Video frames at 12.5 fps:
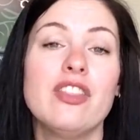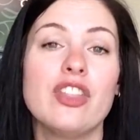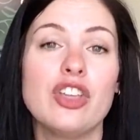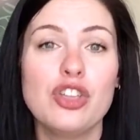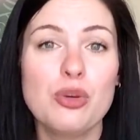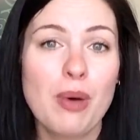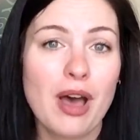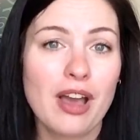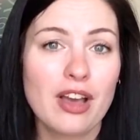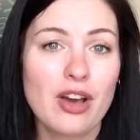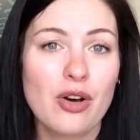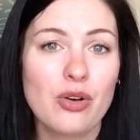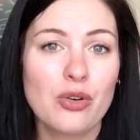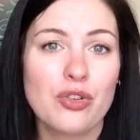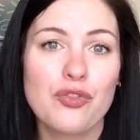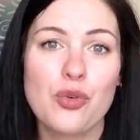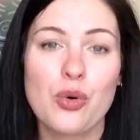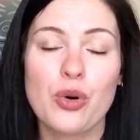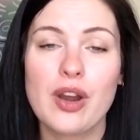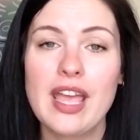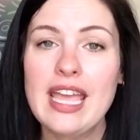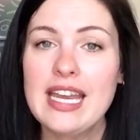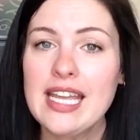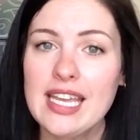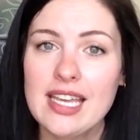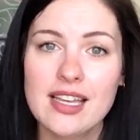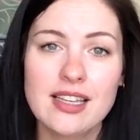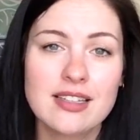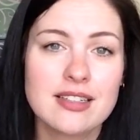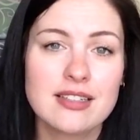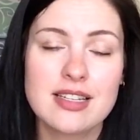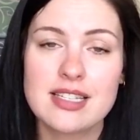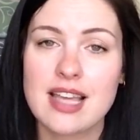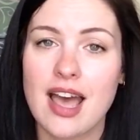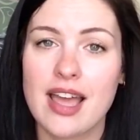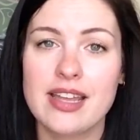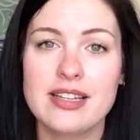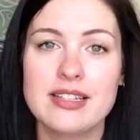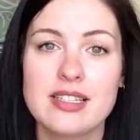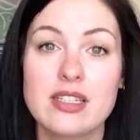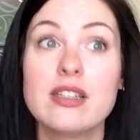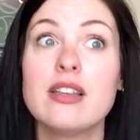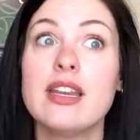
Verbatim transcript: The coupon code for any designs,